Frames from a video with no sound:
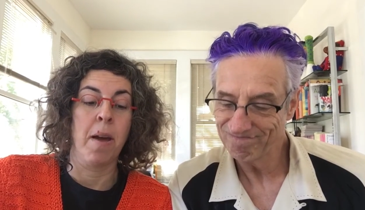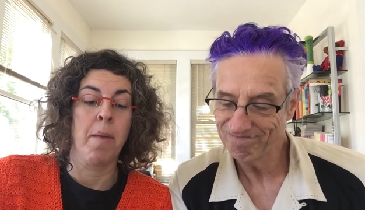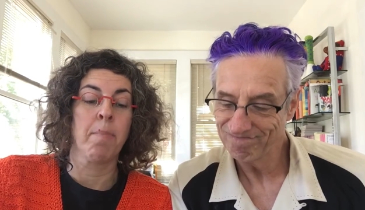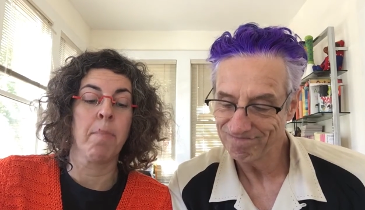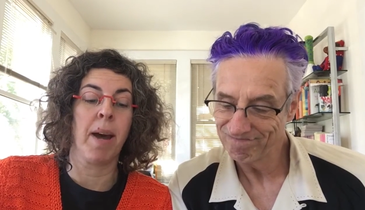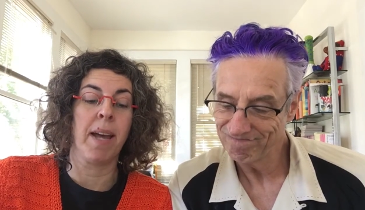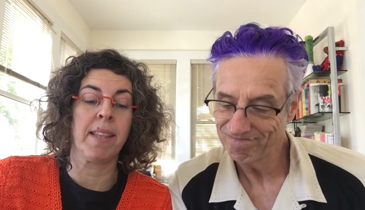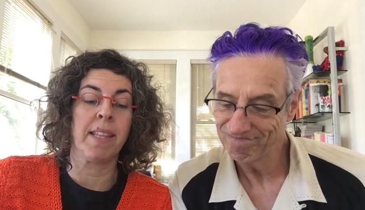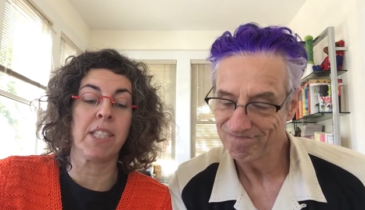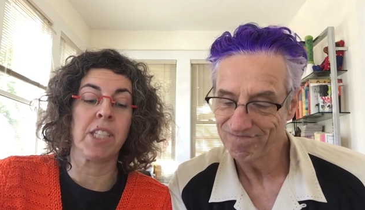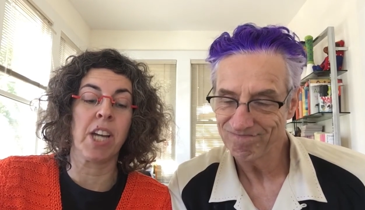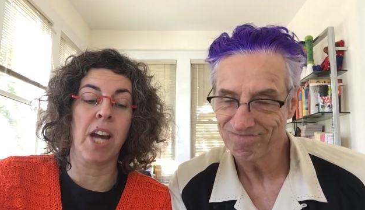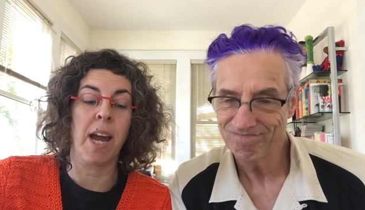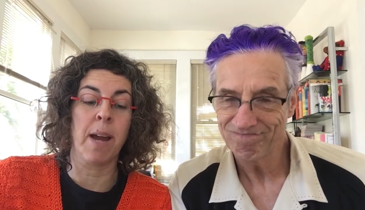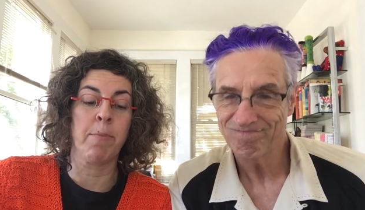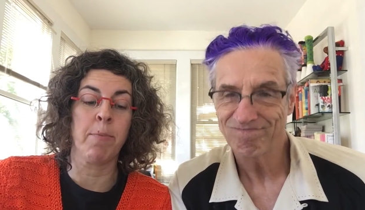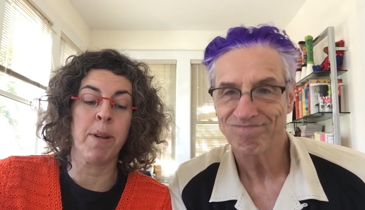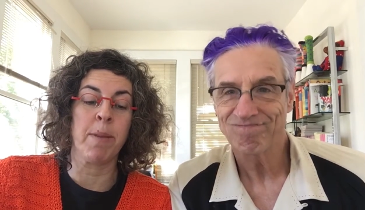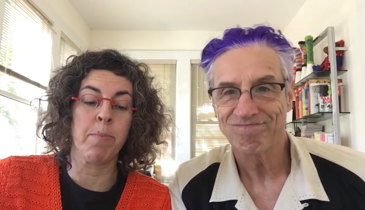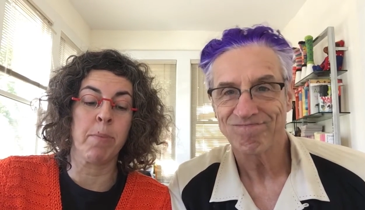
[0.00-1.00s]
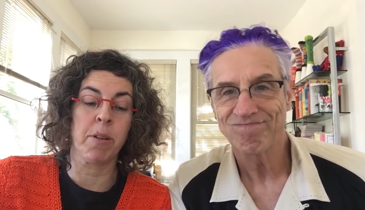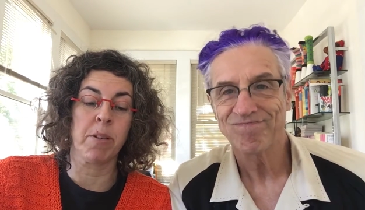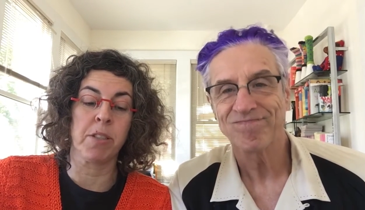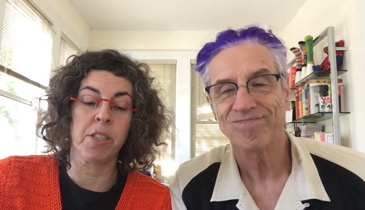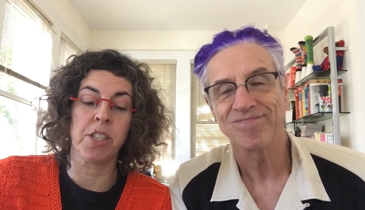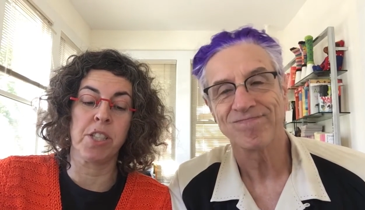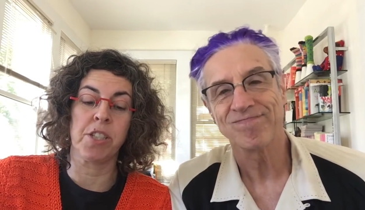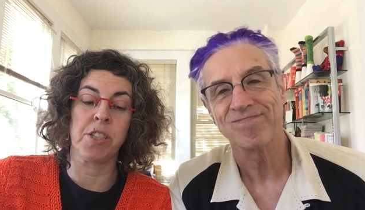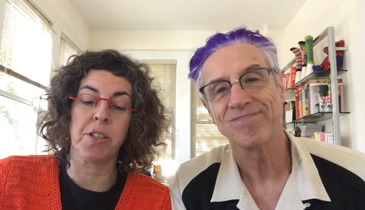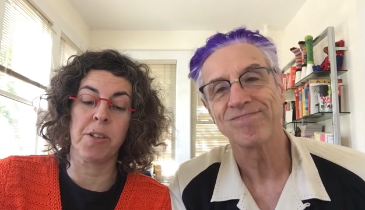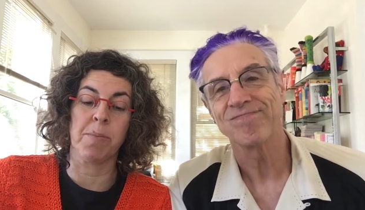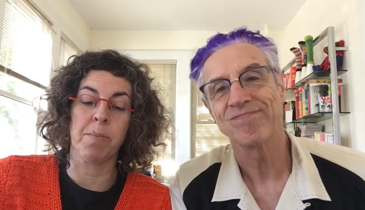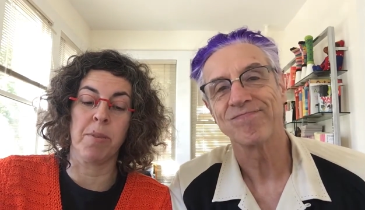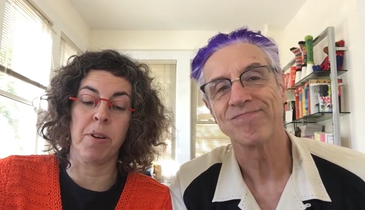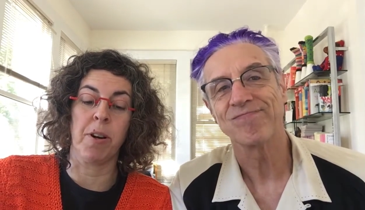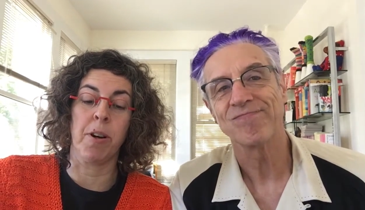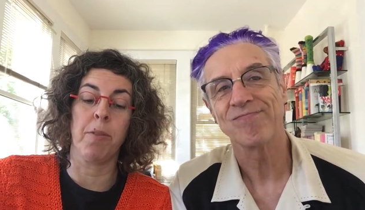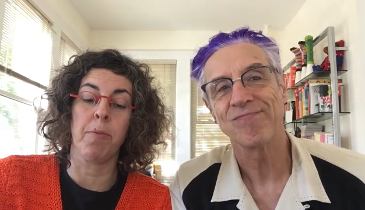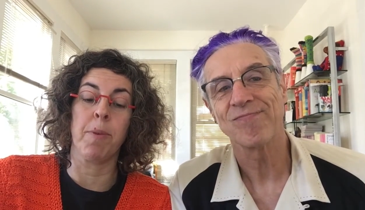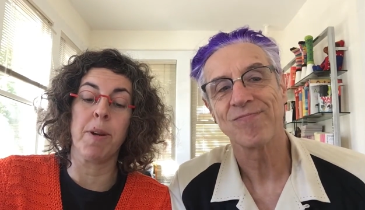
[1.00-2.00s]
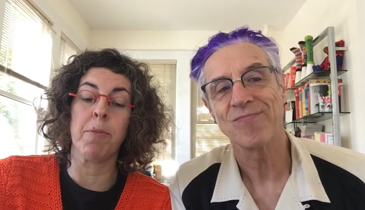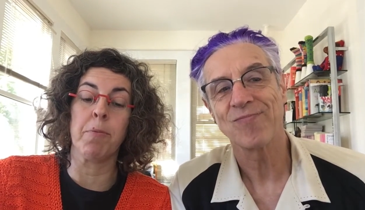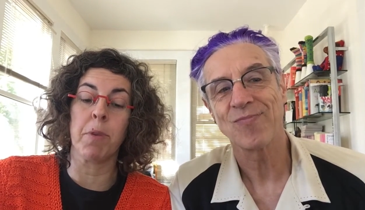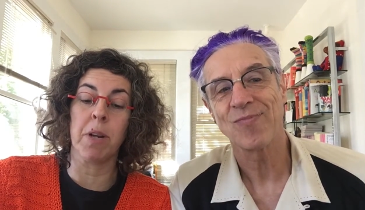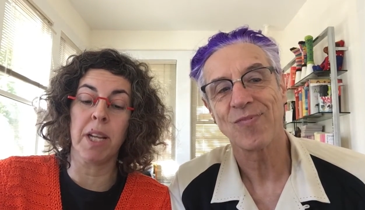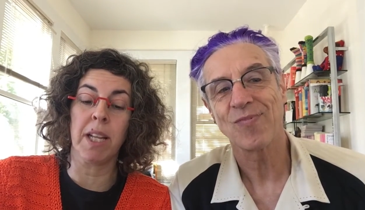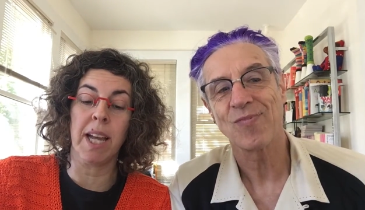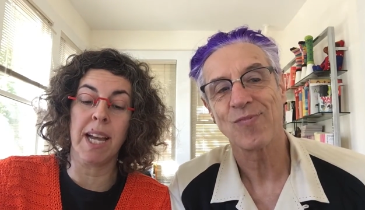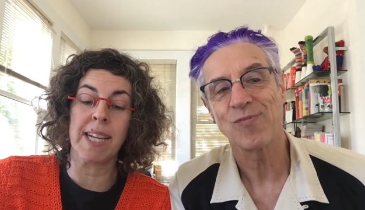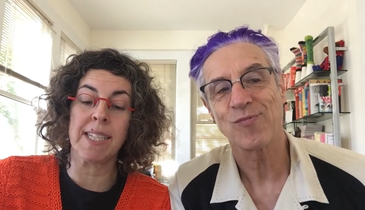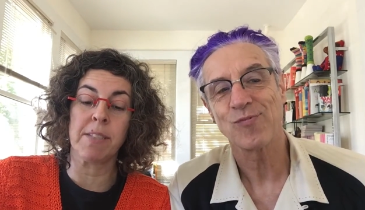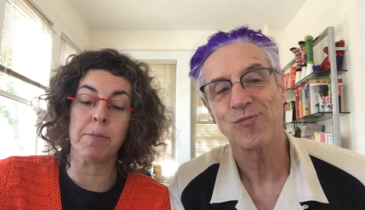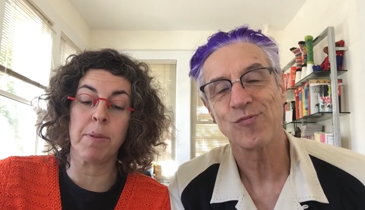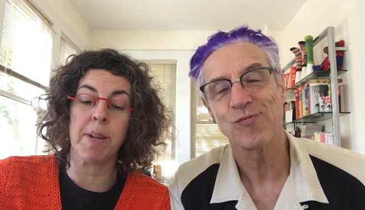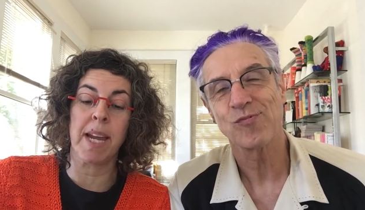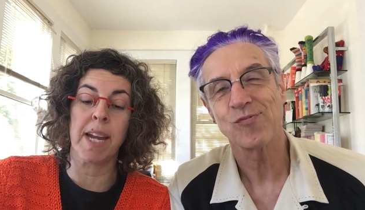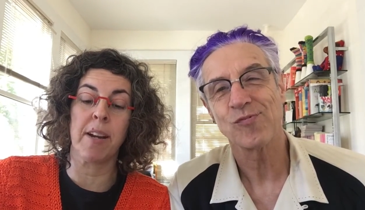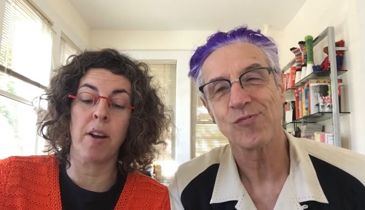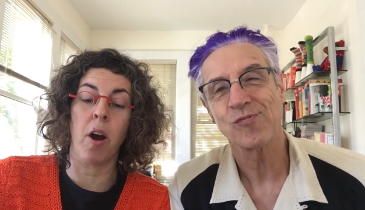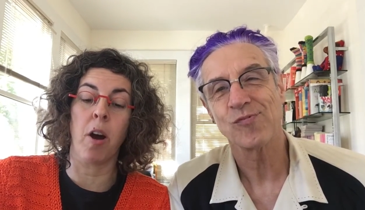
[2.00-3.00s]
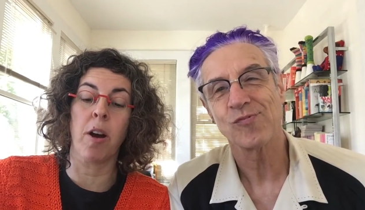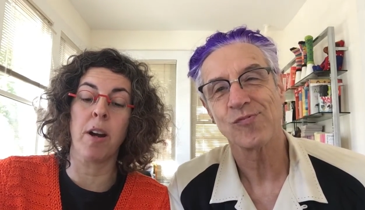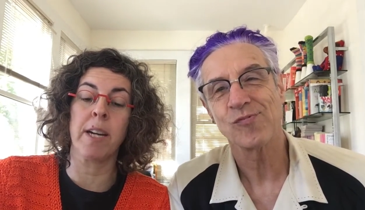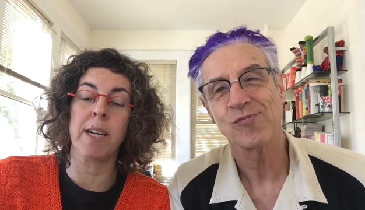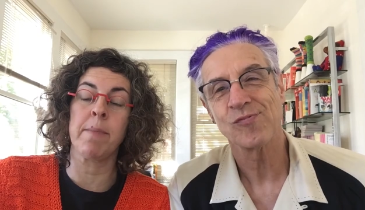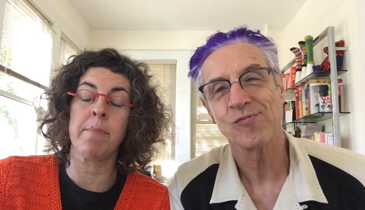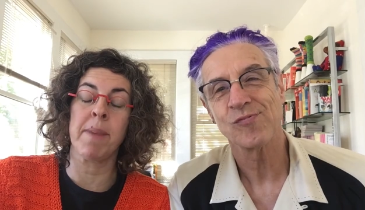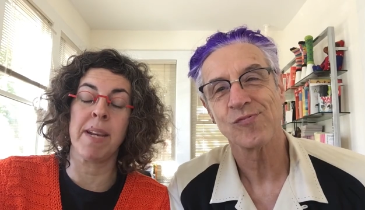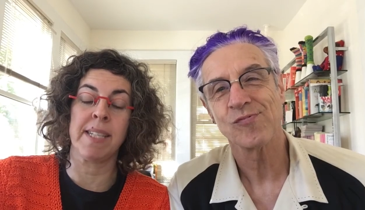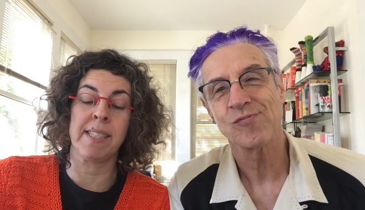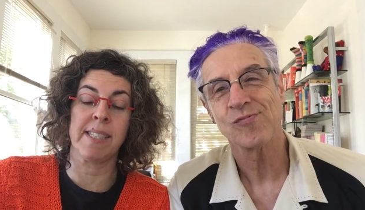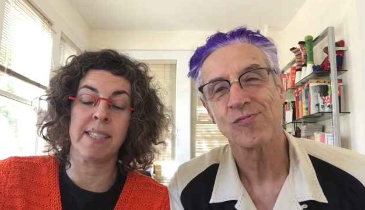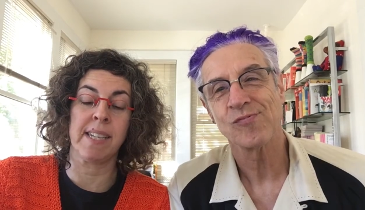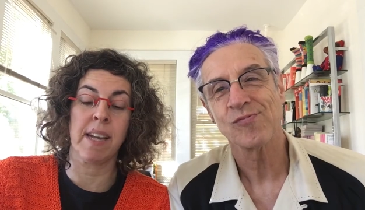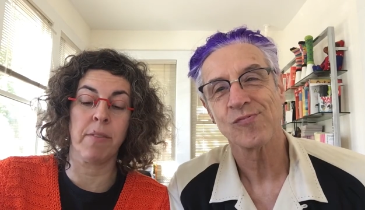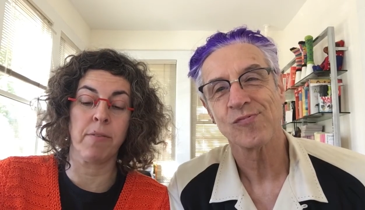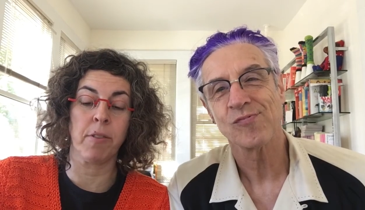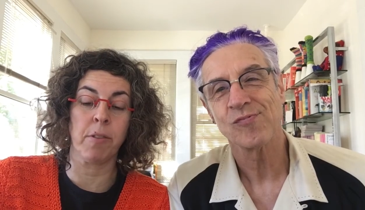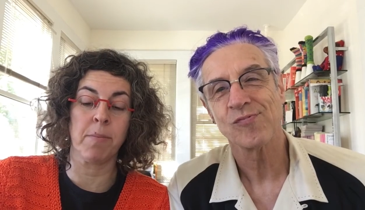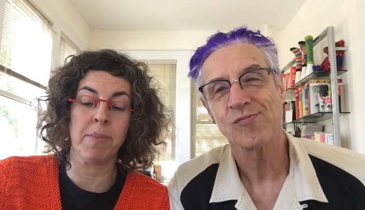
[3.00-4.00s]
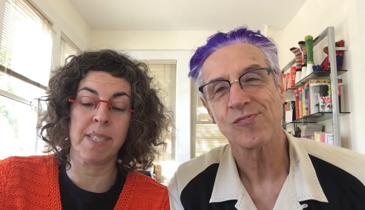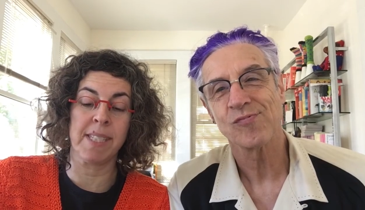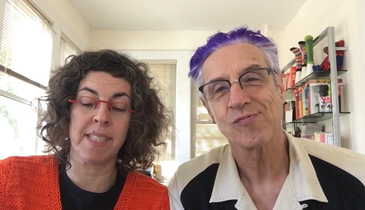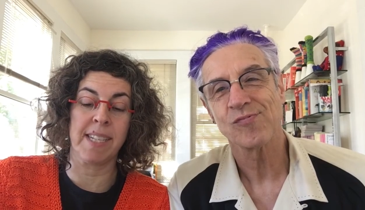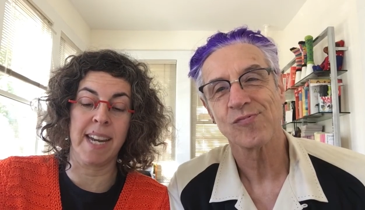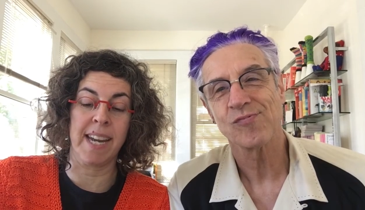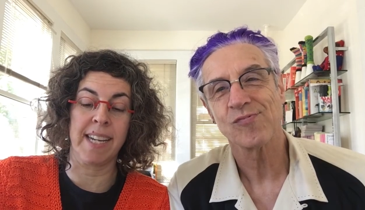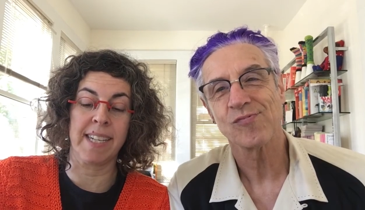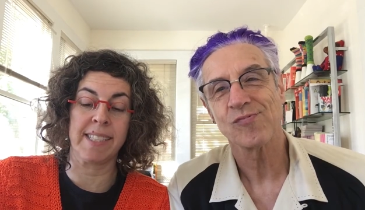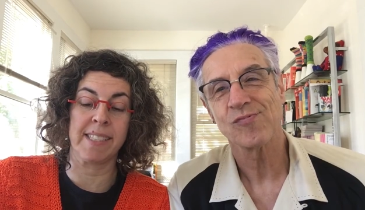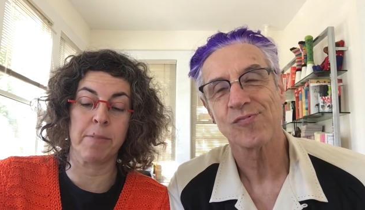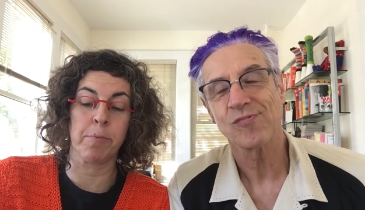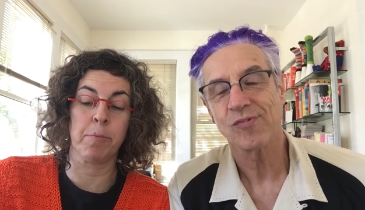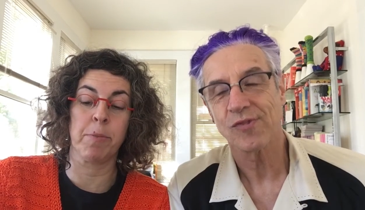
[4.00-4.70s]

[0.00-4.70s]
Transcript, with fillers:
Speaker 1: By the time we purchased your book, we realized we had already made several mistakes,